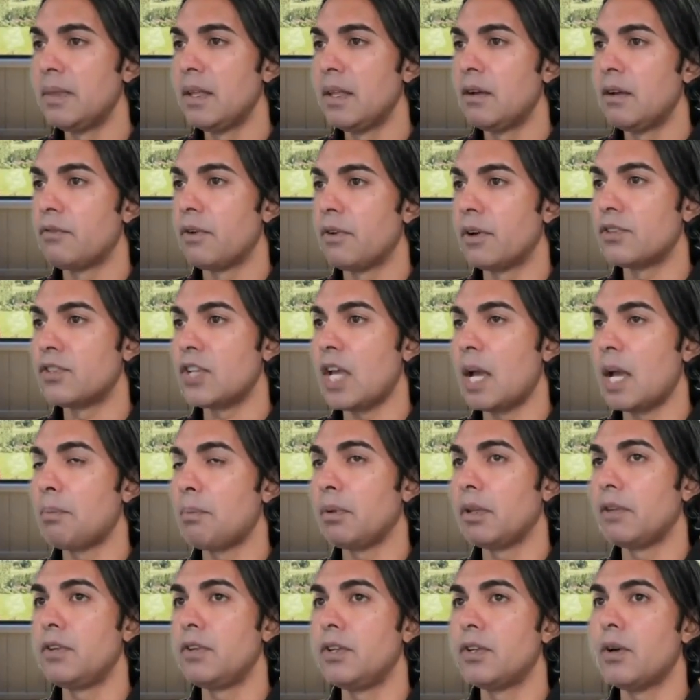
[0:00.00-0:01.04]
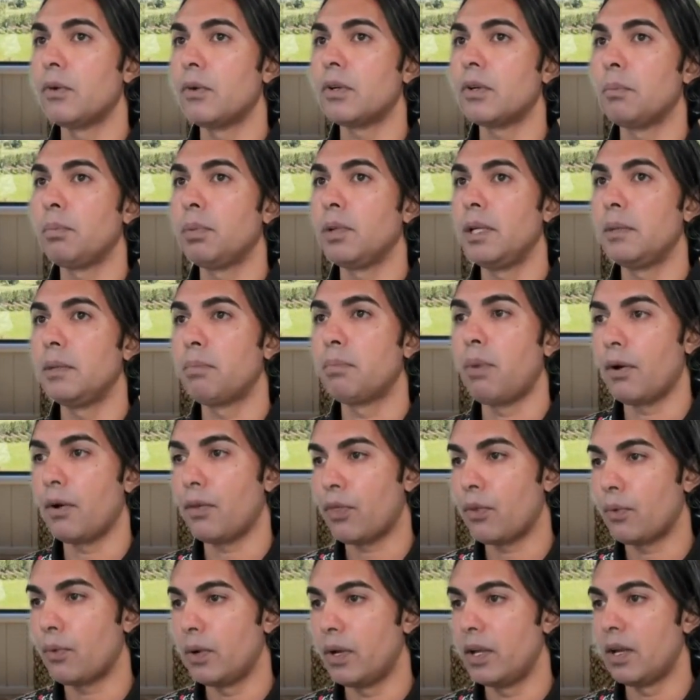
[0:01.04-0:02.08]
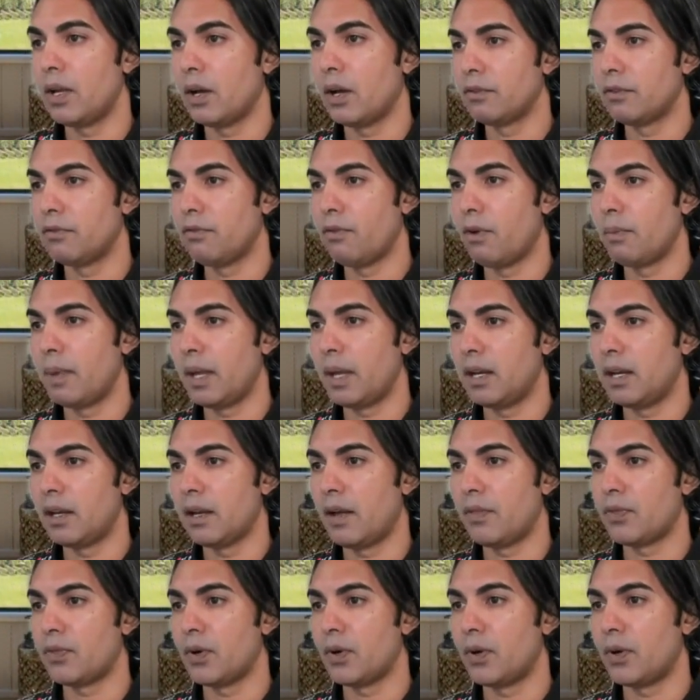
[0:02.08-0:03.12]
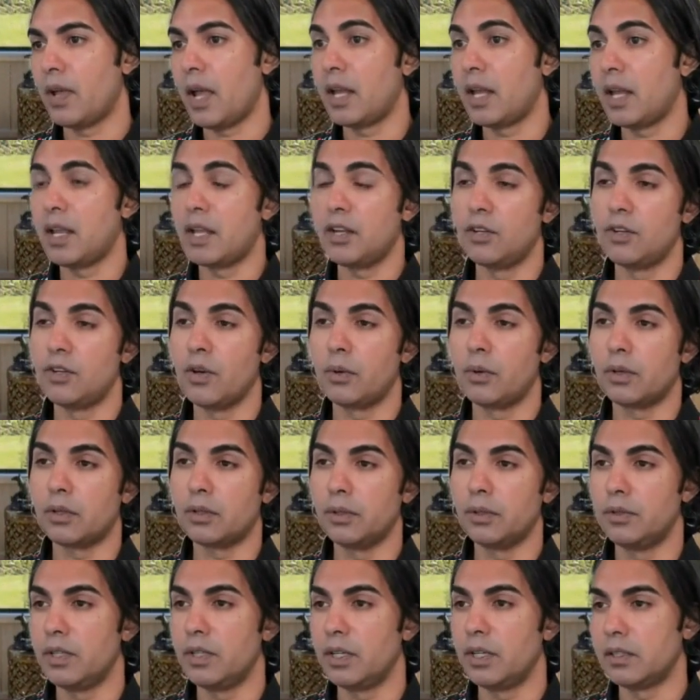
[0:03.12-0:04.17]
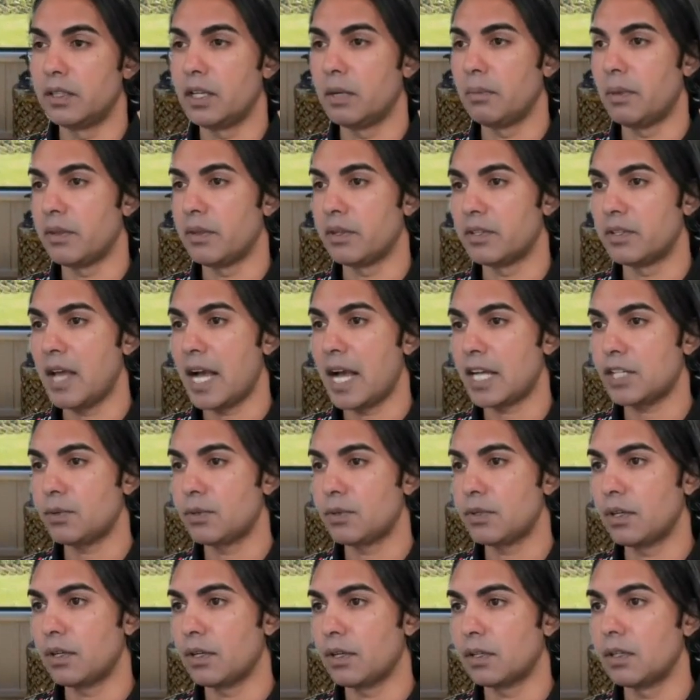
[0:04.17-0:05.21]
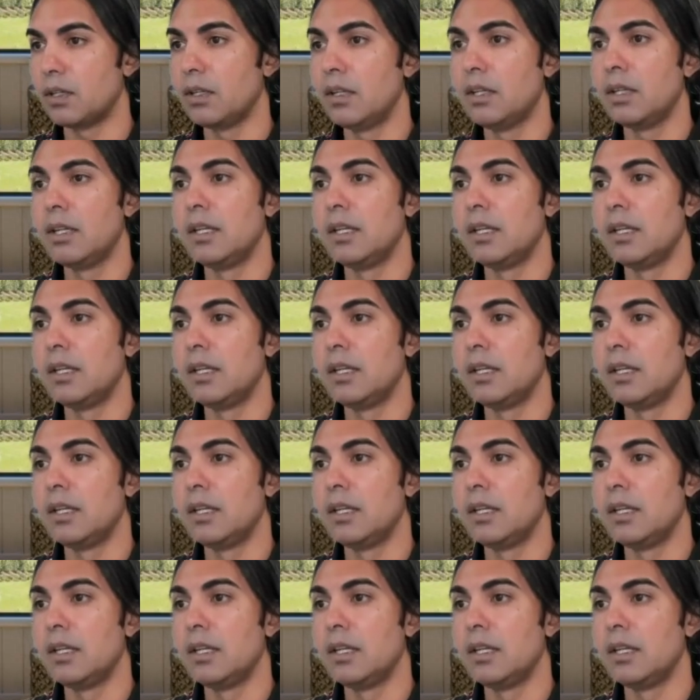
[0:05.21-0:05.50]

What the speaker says: for example, if you don't complete part 3 on the Form 8938 and you don't include the income on the tax return,